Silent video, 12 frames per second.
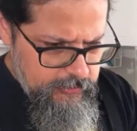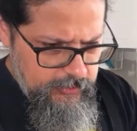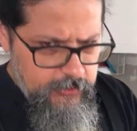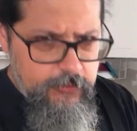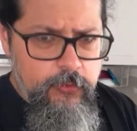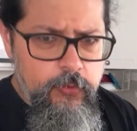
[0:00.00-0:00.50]

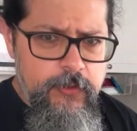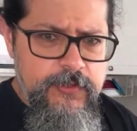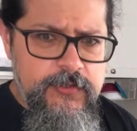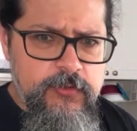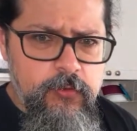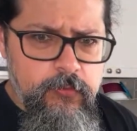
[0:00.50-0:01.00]
thing to do
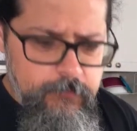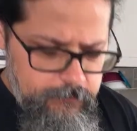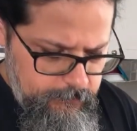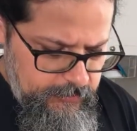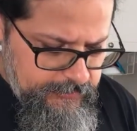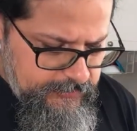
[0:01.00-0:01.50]
is to
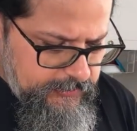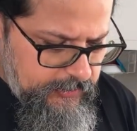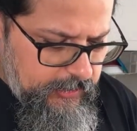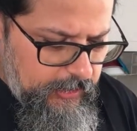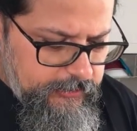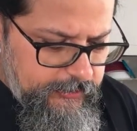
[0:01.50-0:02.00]
mince the
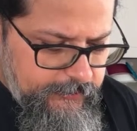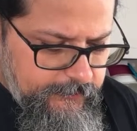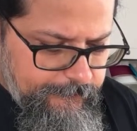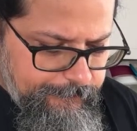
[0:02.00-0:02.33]
garlic.